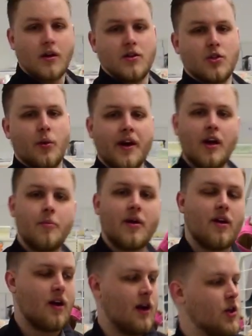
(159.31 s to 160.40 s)
So when I come here,
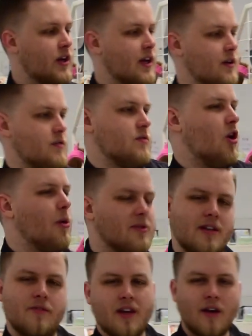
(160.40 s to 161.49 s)
I look at almost
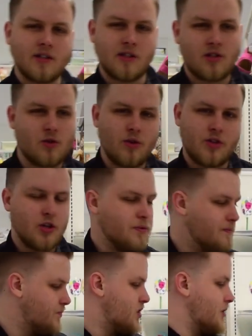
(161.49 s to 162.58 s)
everything else in the store too,
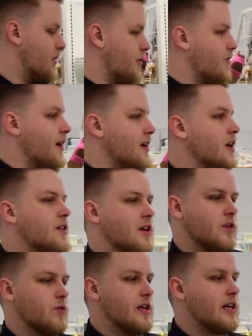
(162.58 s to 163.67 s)
see if I can find anything
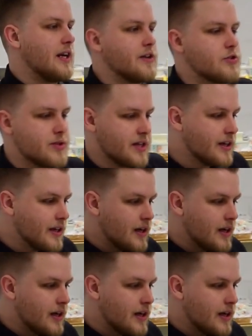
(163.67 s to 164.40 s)
unique and interesting.